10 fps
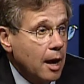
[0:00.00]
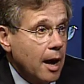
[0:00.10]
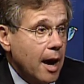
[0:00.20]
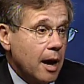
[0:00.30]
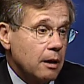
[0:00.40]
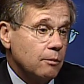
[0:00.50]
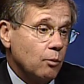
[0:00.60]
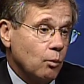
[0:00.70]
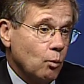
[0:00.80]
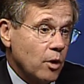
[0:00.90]

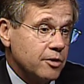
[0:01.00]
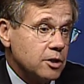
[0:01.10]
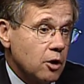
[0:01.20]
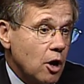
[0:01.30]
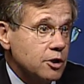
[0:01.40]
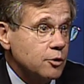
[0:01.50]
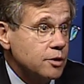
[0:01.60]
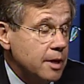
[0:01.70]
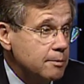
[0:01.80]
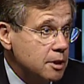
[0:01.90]
And what this lawsuit
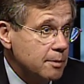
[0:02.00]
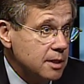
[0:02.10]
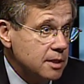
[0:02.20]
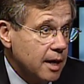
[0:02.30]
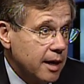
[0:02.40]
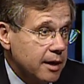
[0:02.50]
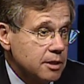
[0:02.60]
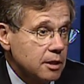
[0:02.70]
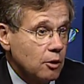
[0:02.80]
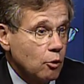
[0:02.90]
seems to be saying
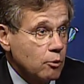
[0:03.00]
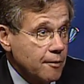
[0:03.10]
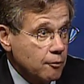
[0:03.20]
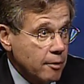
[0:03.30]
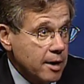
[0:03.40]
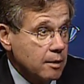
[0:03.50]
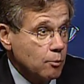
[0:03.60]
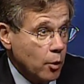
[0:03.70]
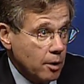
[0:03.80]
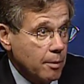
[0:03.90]
is that a referendum
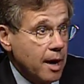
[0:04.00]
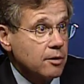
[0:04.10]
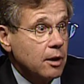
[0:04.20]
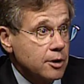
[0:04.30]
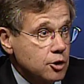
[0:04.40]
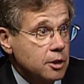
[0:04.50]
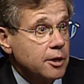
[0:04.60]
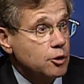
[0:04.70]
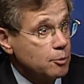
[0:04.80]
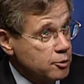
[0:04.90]
whereby the
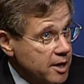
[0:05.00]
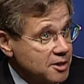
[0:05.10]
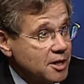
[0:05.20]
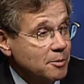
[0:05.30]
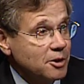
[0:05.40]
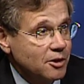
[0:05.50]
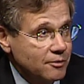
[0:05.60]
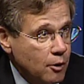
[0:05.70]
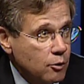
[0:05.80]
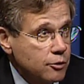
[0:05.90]
legislature presents something to the
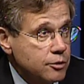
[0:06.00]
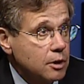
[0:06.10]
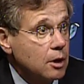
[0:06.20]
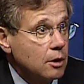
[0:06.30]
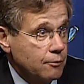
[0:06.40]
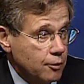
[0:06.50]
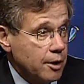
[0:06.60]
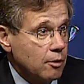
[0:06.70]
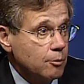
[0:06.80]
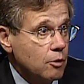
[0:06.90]
voters for
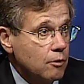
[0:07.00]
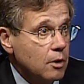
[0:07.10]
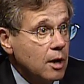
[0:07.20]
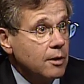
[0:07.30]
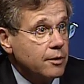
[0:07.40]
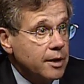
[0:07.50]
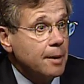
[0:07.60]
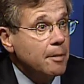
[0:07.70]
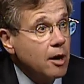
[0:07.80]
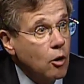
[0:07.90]
their approval, that
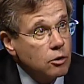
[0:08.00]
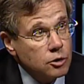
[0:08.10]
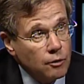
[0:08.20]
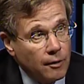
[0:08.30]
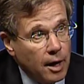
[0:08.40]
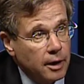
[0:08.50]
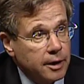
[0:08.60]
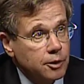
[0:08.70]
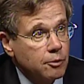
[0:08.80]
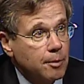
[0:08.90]
may also
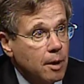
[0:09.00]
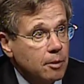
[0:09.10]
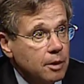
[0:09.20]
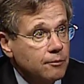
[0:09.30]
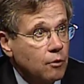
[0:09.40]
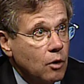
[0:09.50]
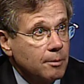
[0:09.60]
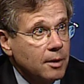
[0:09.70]
violate the Republican form.